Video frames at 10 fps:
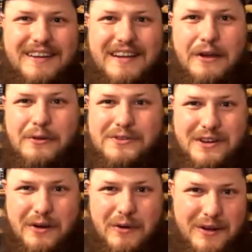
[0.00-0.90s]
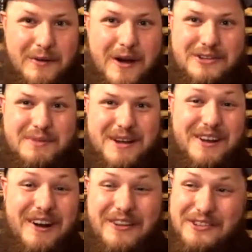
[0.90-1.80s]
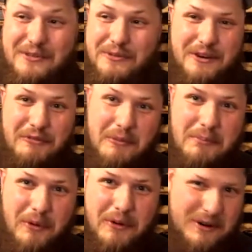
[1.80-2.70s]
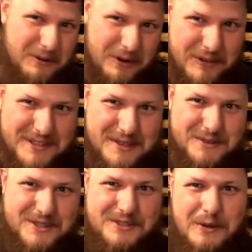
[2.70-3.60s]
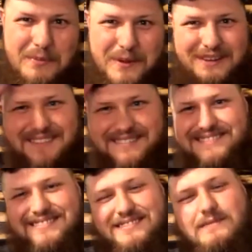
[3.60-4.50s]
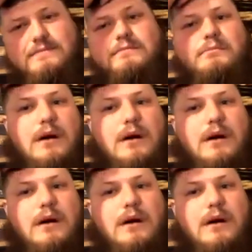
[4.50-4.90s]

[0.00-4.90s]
Who's gonna want to watch my content? What if I'm boring? What if I sound stupid? But